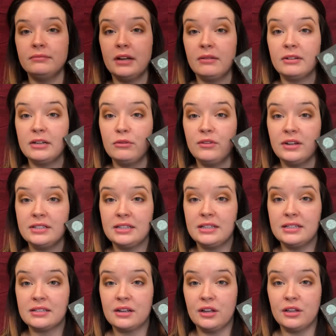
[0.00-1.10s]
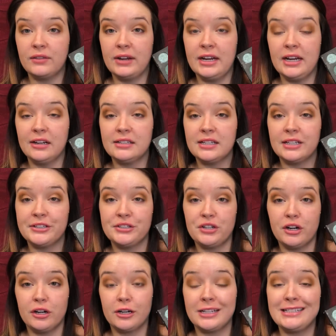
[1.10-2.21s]
I'm gonna move on to this color right here. It's like a
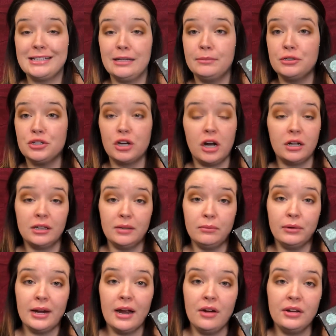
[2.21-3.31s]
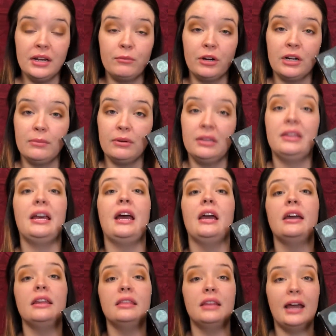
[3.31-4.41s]
dark deep chocolate brown, and we're gonna put
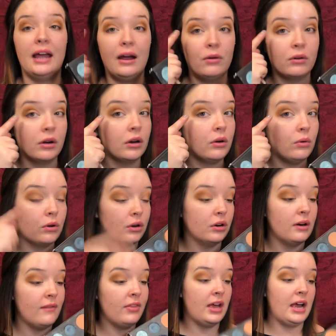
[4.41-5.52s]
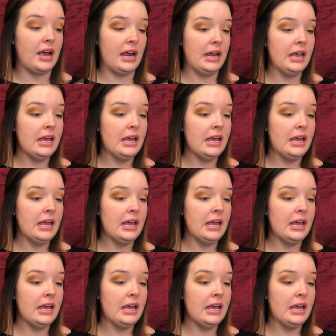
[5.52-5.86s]
that in the outer corner of the eye